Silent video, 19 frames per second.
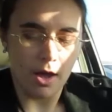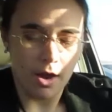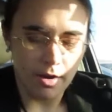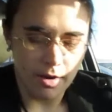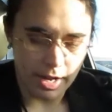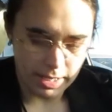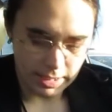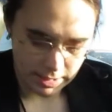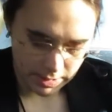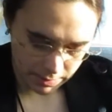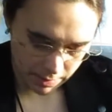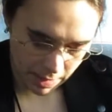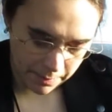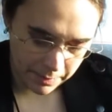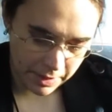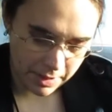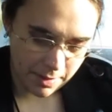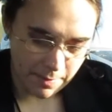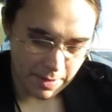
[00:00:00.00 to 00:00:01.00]
Alright, so
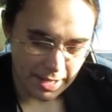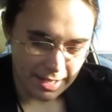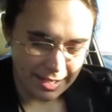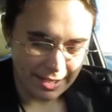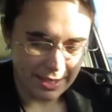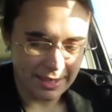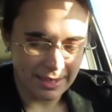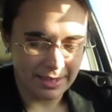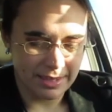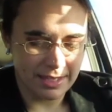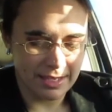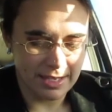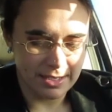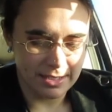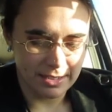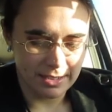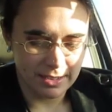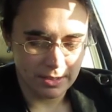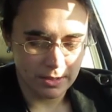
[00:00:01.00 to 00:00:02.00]
I'm gonna make
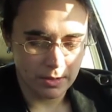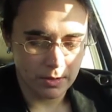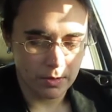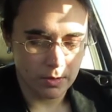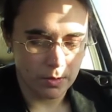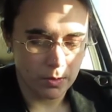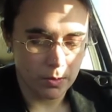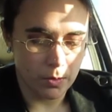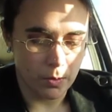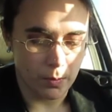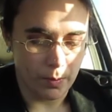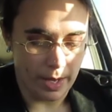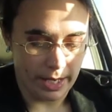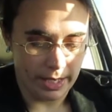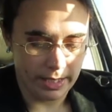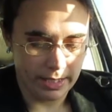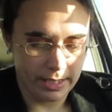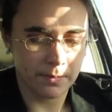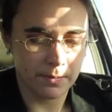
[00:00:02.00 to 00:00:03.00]
this
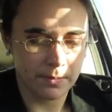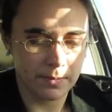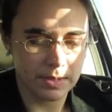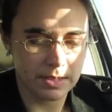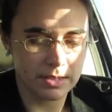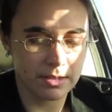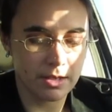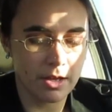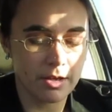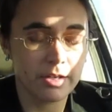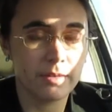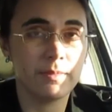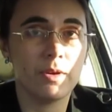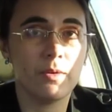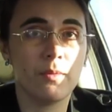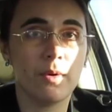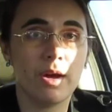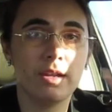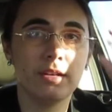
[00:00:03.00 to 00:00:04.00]
quick. This is all gonna
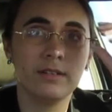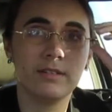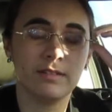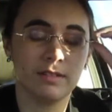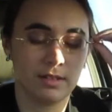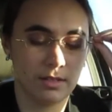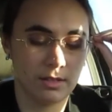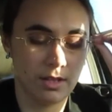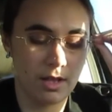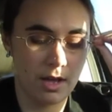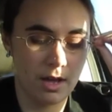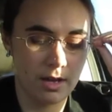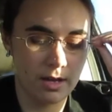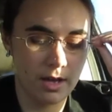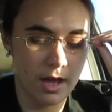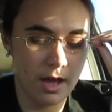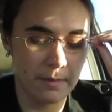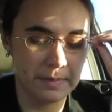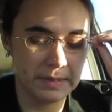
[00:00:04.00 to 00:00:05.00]
be one
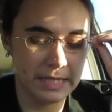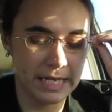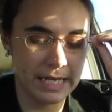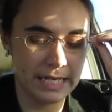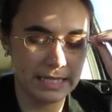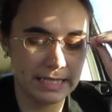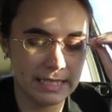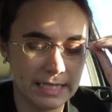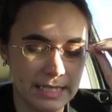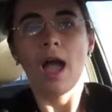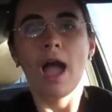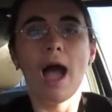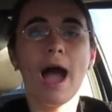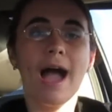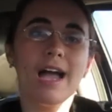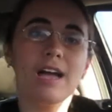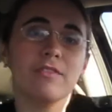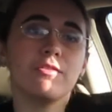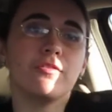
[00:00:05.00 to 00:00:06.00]
long update.
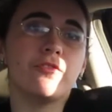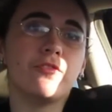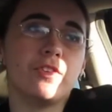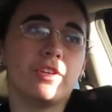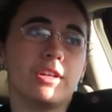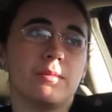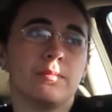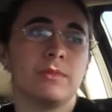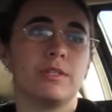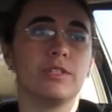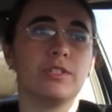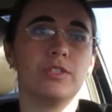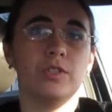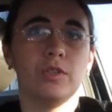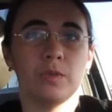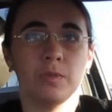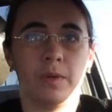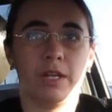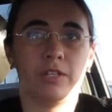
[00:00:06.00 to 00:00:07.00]
I haven't filmed
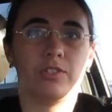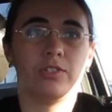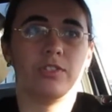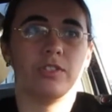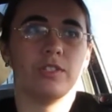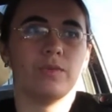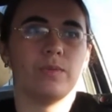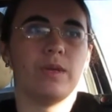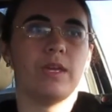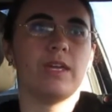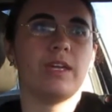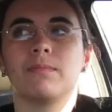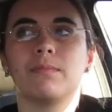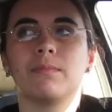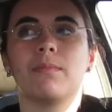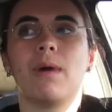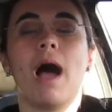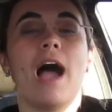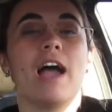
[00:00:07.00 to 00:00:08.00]
too much this week.
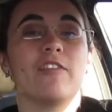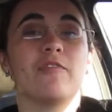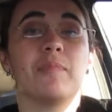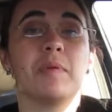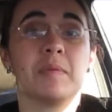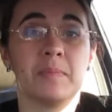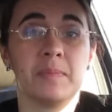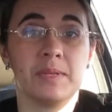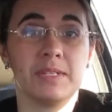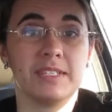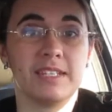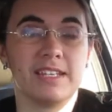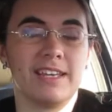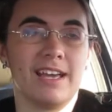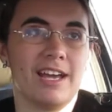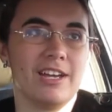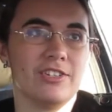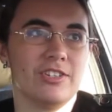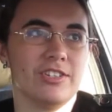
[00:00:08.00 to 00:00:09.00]
I've been
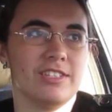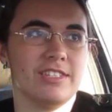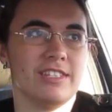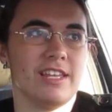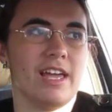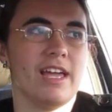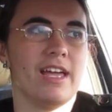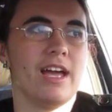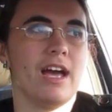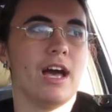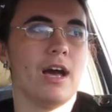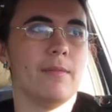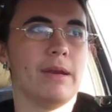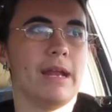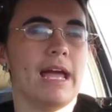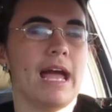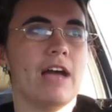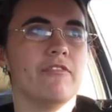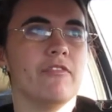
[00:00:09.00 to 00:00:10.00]
busy, I should say. Um,
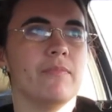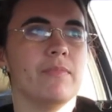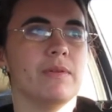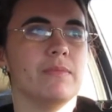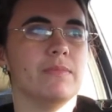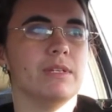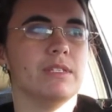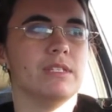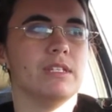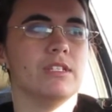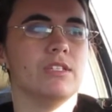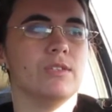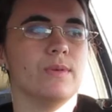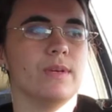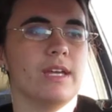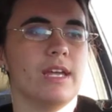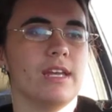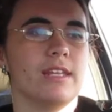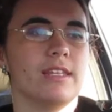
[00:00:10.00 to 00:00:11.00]
and I haven't been busy
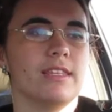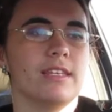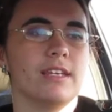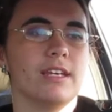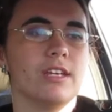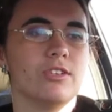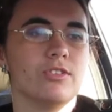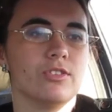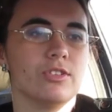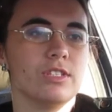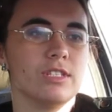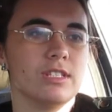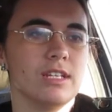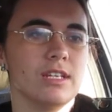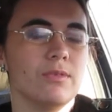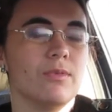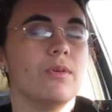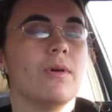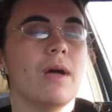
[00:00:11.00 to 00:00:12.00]
doing anything
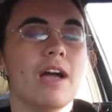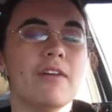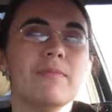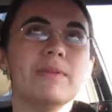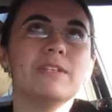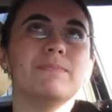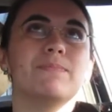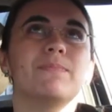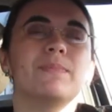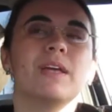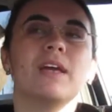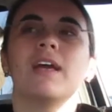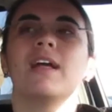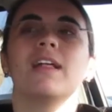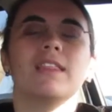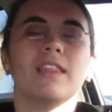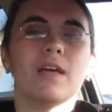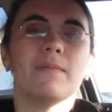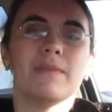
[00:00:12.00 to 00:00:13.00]
interesting. Well, I've been,
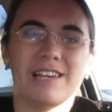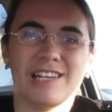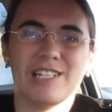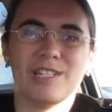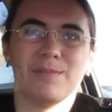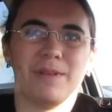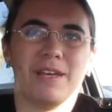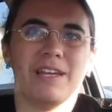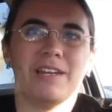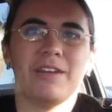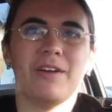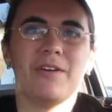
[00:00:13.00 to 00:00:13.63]
let me explain.